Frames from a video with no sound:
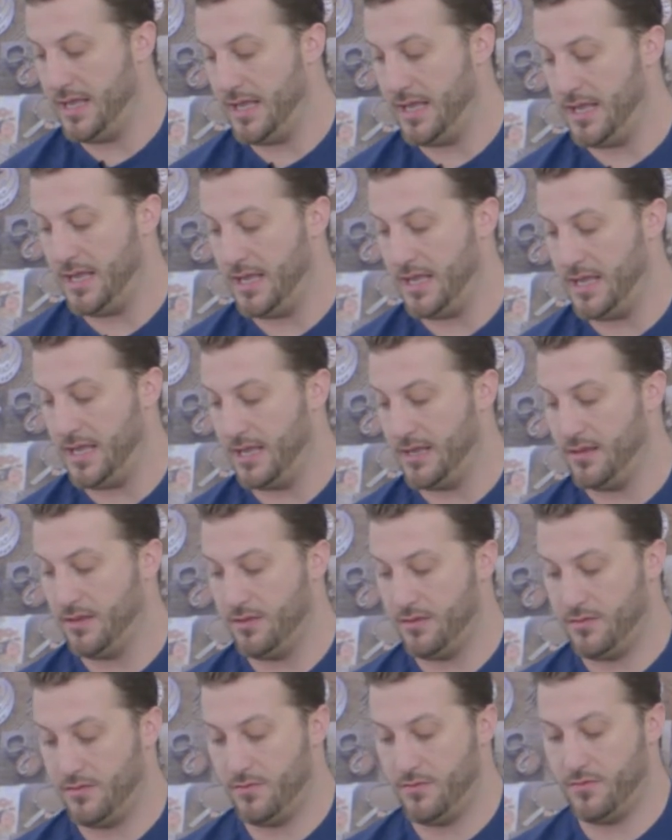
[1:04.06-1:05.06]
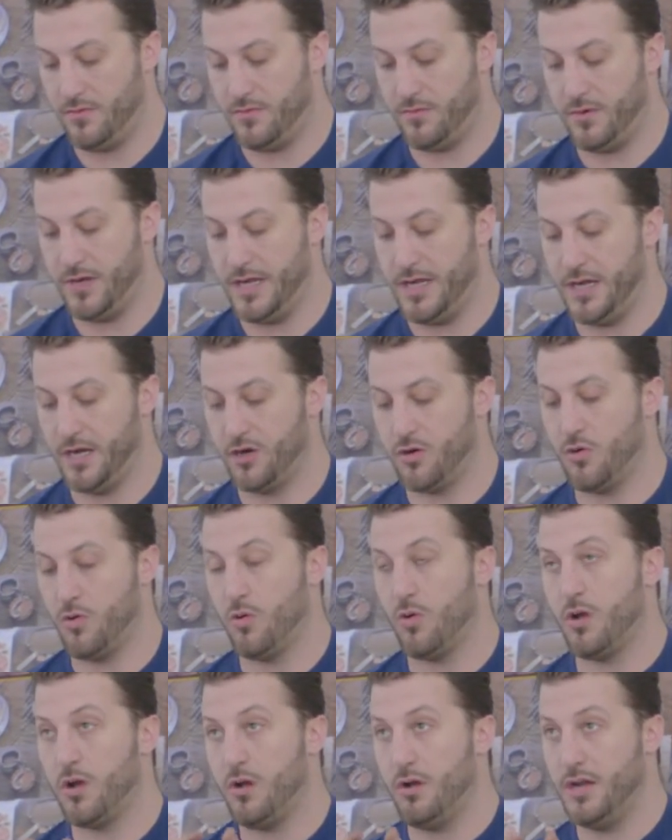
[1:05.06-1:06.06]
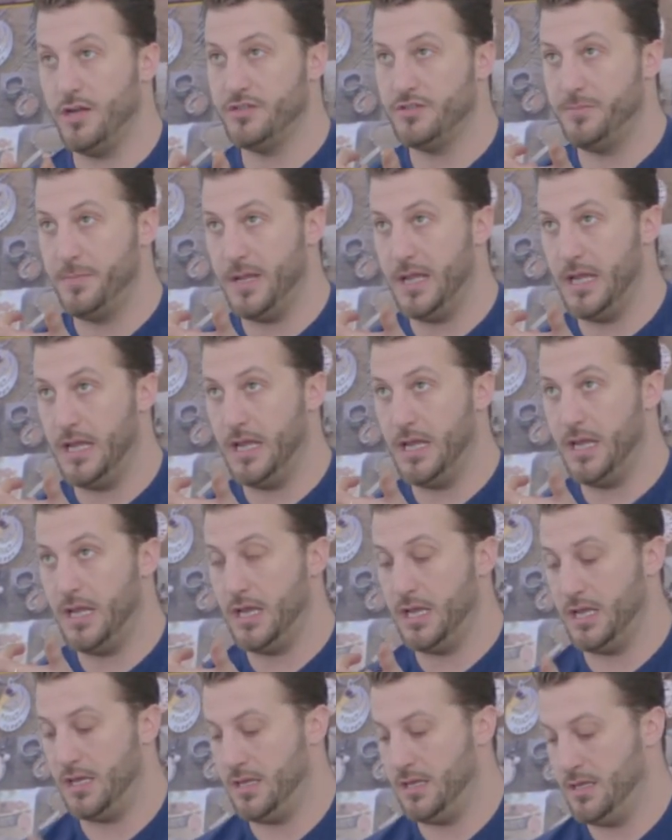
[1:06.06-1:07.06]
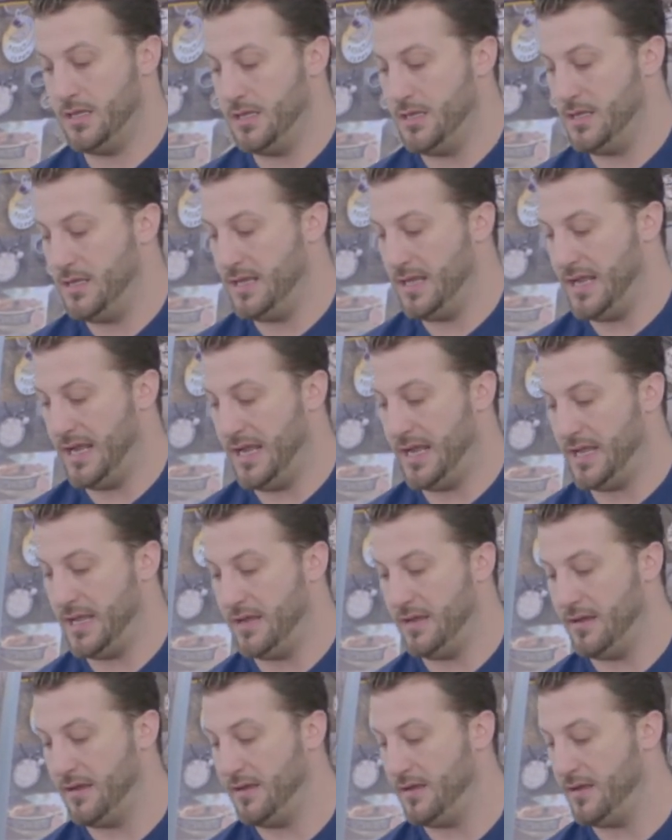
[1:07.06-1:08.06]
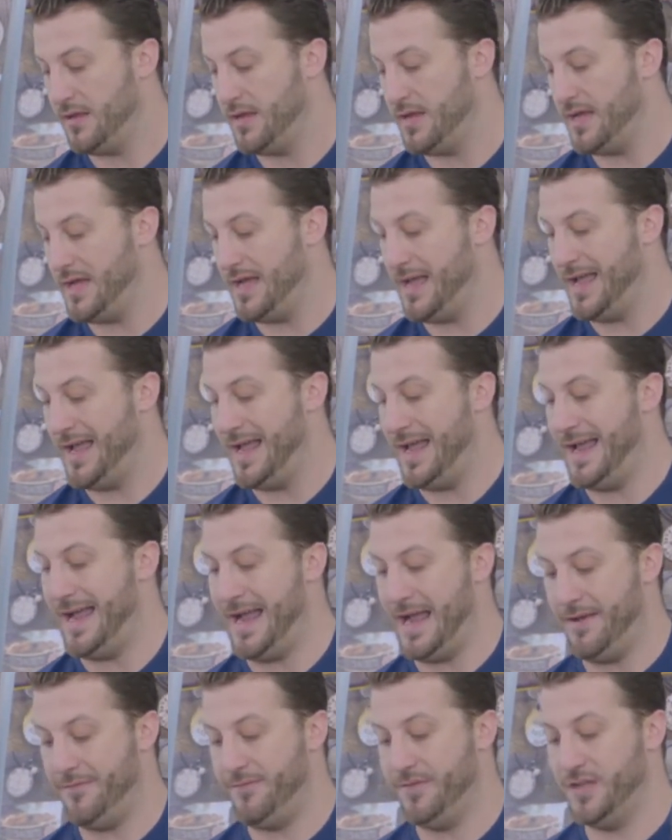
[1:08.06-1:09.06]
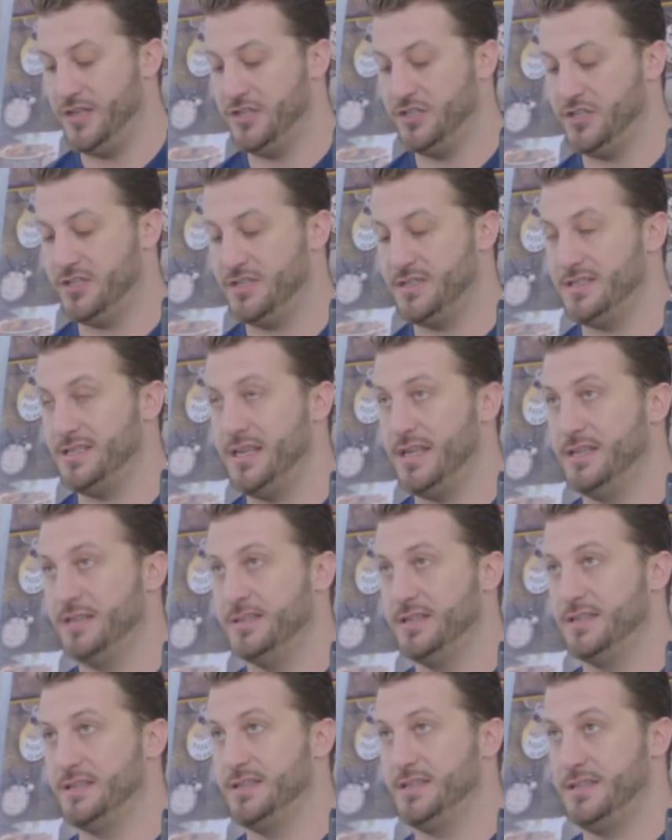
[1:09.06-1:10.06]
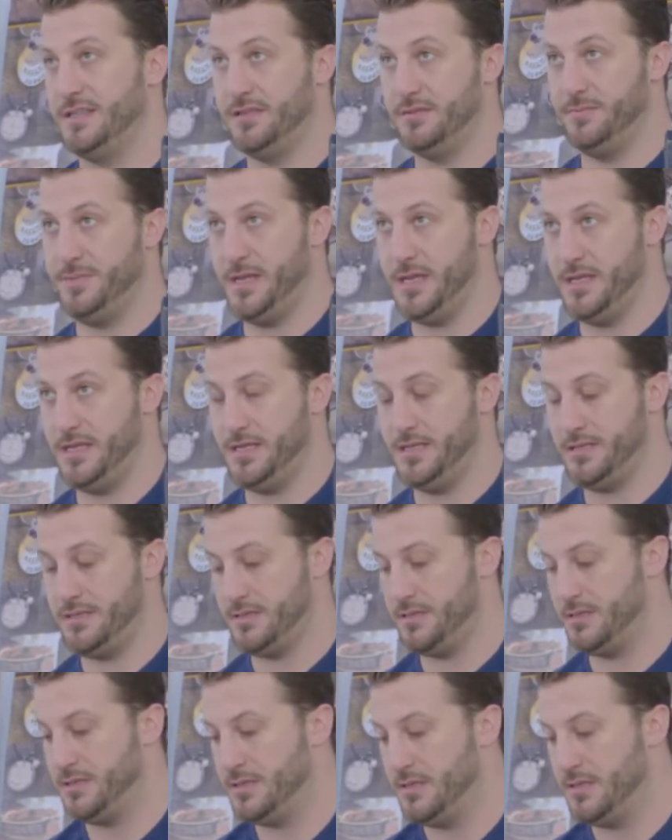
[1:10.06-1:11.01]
a 3 1/4 inch pendant, and a 1/2 inch stainless steel pendant.